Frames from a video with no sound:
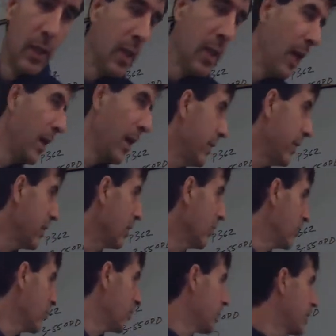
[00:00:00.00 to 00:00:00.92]
How do I
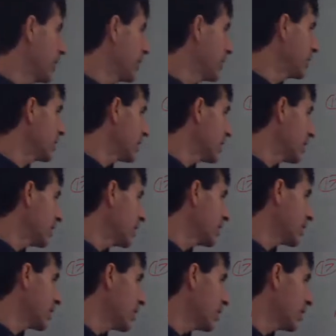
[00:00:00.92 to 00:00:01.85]
go from here to here
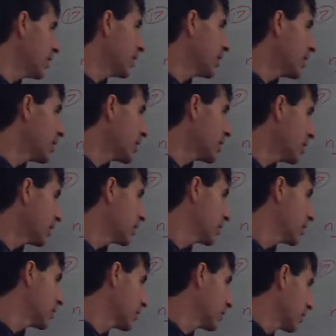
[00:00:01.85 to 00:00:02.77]
to here to here?
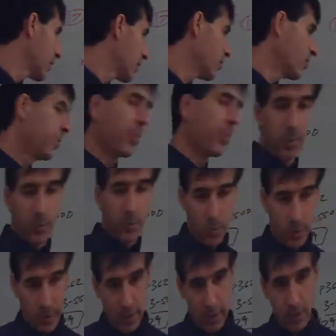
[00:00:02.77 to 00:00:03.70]

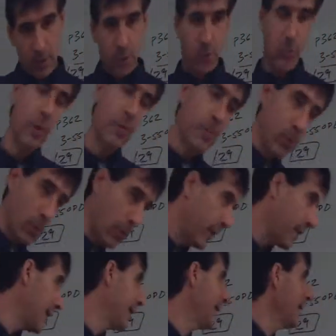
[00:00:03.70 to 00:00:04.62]
3.1 to
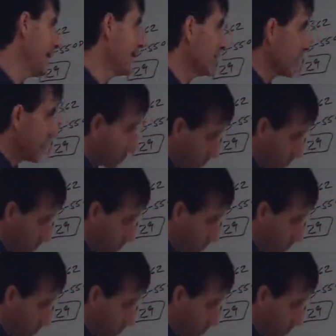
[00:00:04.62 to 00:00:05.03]
3.8 to